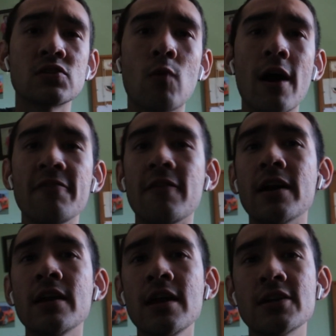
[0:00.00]
this
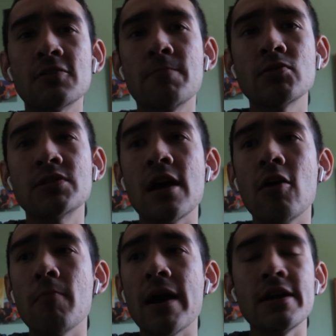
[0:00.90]
Wi-Fi is supposed to
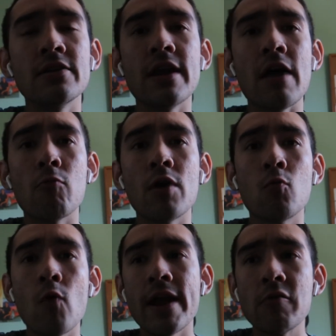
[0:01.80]
help my internet
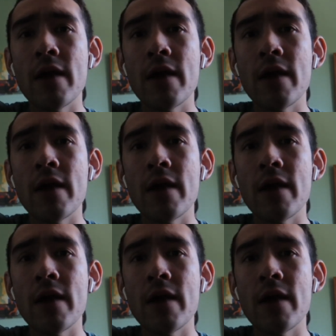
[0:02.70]
run way,